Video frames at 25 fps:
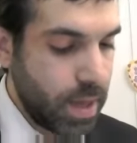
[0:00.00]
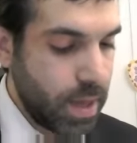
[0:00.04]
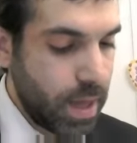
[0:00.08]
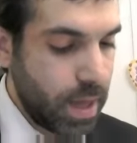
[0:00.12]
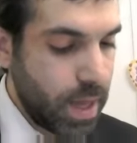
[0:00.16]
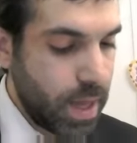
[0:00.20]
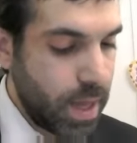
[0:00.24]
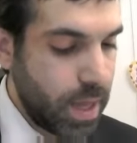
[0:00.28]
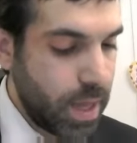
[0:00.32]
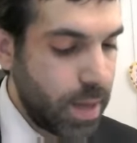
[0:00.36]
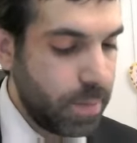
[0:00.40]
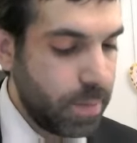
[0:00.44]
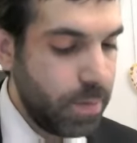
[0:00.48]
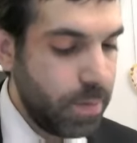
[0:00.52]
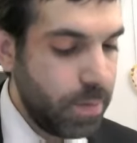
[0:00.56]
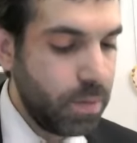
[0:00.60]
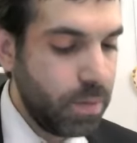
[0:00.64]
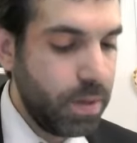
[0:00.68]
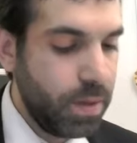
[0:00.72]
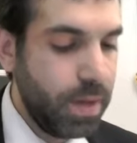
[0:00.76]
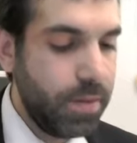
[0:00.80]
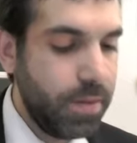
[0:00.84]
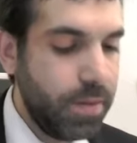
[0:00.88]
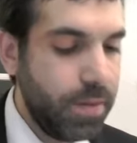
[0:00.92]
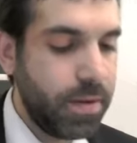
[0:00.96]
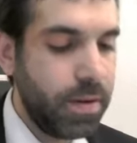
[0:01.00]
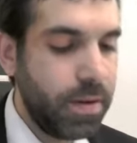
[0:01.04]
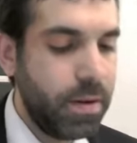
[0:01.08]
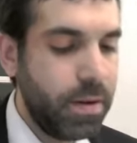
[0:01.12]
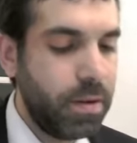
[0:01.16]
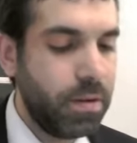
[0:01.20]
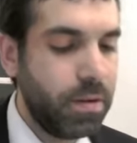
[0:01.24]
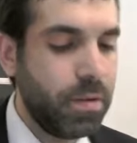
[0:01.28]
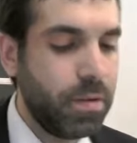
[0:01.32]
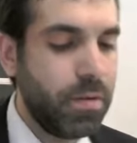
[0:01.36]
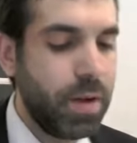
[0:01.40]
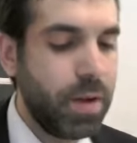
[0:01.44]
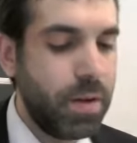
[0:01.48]
Um, you will eat very
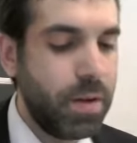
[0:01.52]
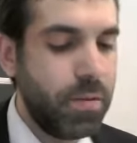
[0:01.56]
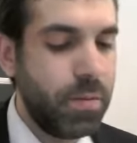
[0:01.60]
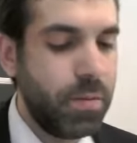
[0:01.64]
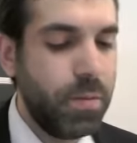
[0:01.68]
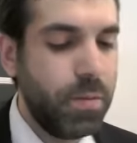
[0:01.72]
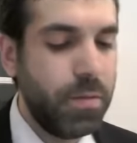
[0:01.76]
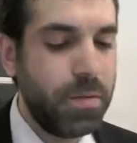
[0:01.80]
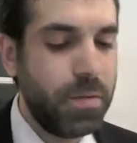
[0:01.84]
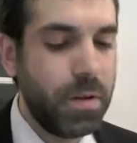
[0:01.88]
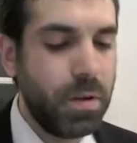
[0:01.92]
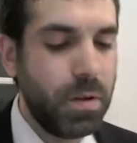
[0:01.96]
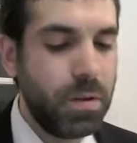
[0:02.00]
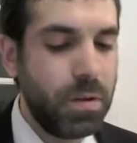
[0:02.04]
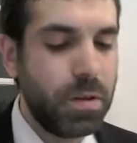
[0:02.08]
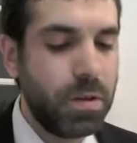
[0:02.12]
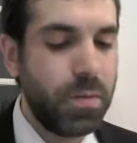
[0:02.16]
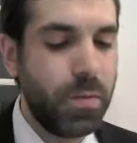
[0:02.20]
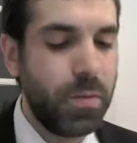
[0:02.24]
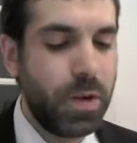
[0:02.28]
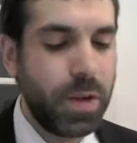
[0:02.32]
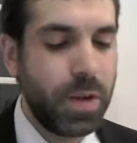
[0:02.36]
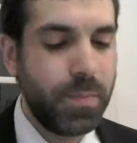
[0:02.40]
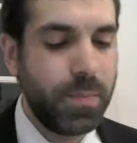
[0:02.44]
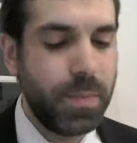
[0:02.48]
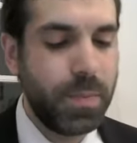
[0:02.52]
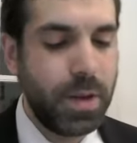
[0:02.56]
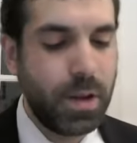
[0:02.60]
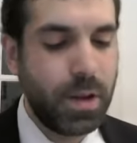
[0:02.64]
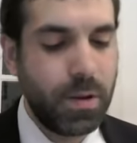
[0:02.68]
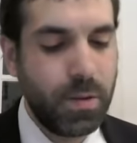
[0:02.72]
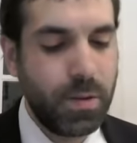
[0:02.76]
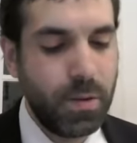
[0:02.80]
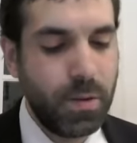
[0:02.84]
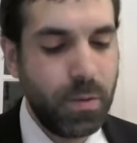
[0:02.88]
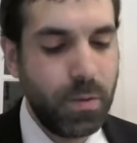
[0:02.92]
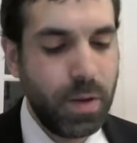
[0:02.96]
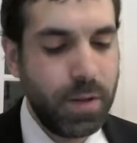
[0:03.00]
old grain, remove the old to make
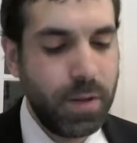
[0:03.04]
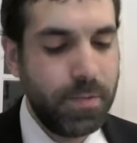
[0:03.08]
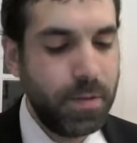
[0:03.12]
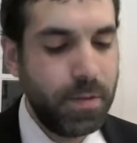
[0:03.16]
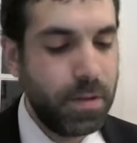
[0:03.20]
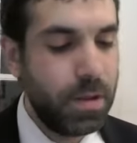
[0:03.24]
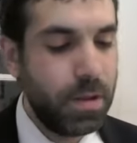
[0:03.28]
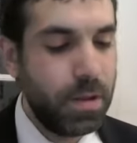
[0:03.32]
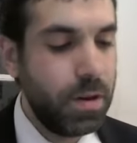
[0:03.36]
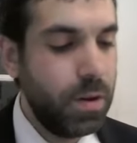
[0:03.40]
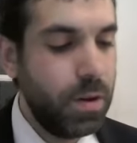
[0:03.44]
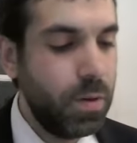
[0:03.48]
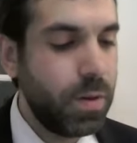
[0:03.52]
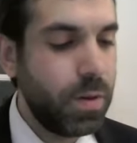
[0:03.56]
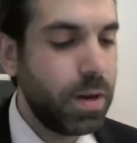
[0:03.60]
way for the new.